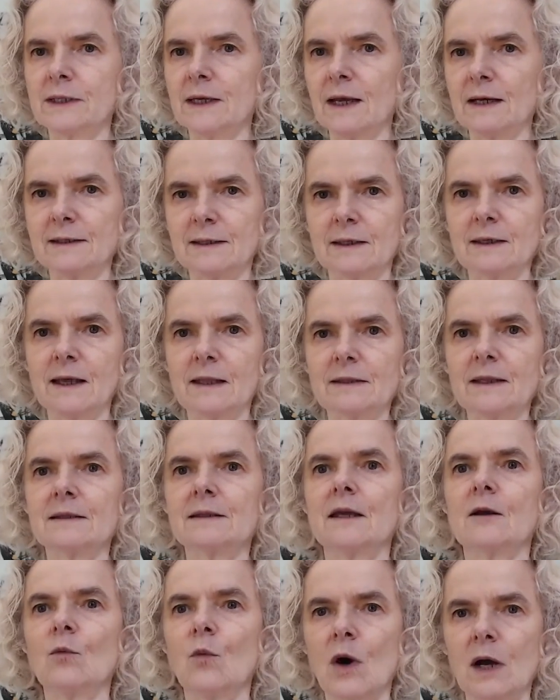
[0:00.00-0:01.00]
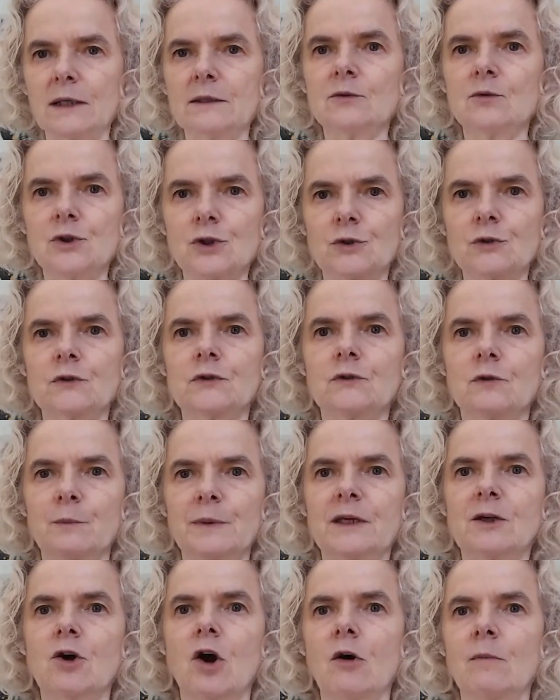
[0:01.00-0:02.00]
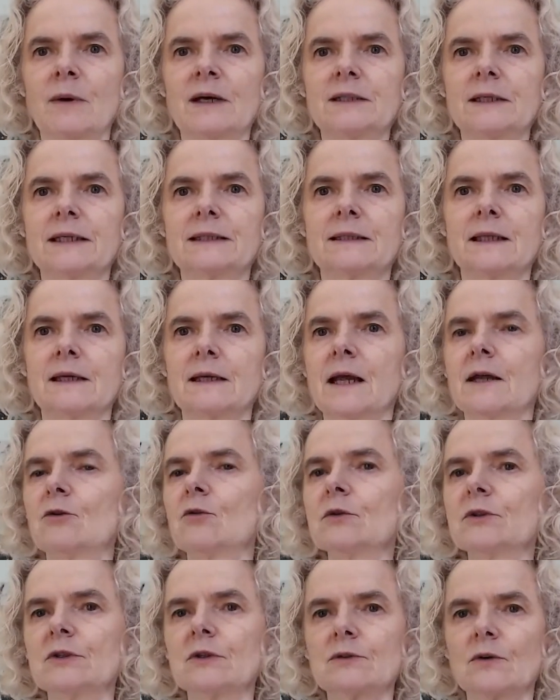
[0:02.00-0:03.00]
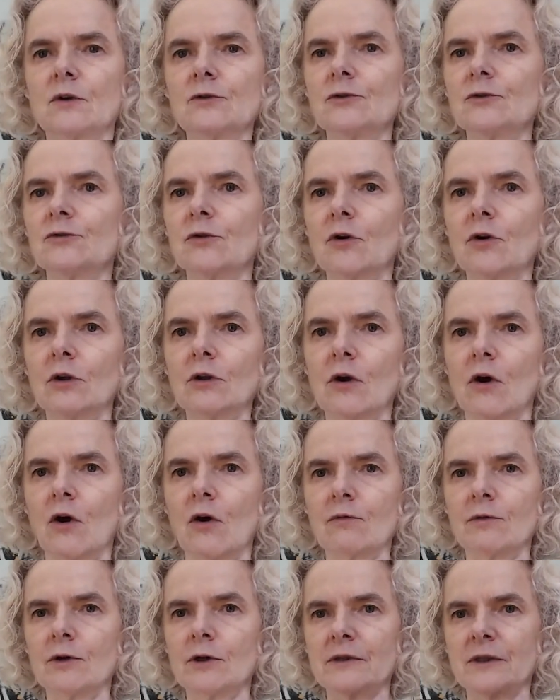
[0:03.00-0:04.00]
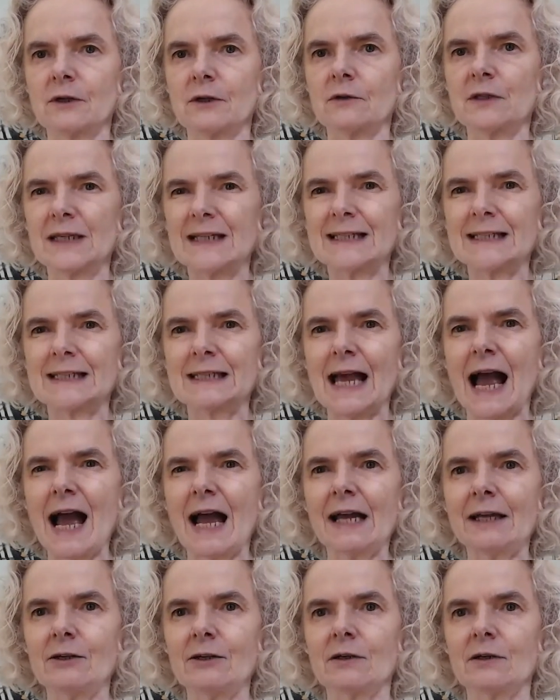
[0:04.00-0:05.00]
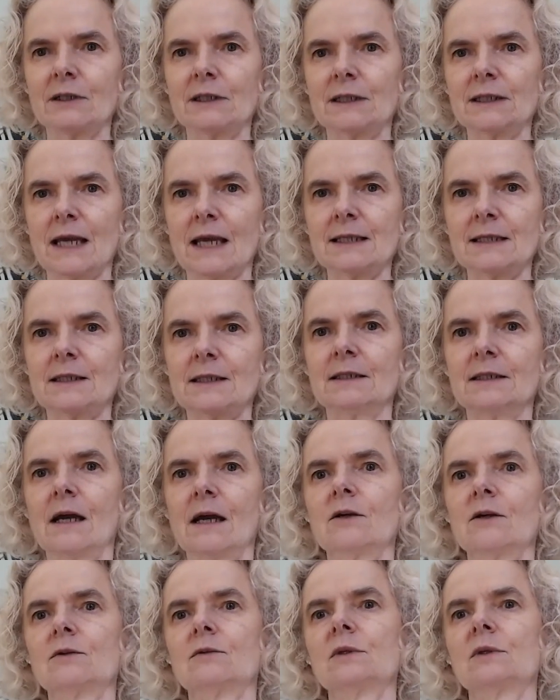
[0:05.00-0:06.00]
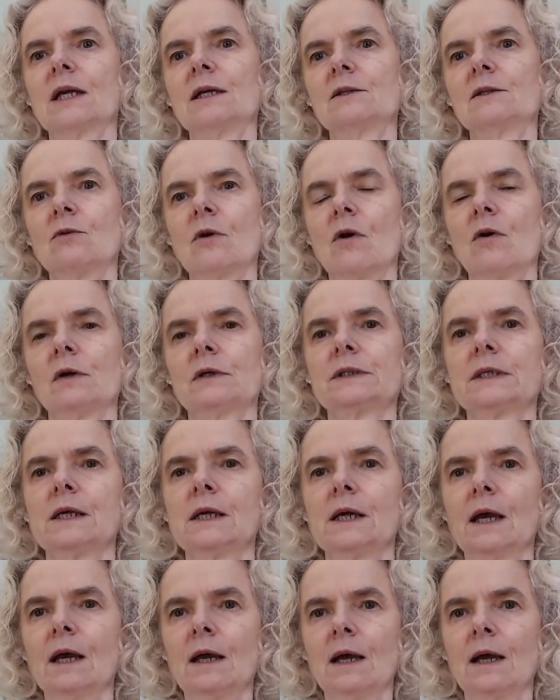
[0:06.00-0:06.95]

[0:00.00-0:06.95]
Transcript: the idea that they want to choose to become addicted and lose control over their desire, intense desire to take drugs.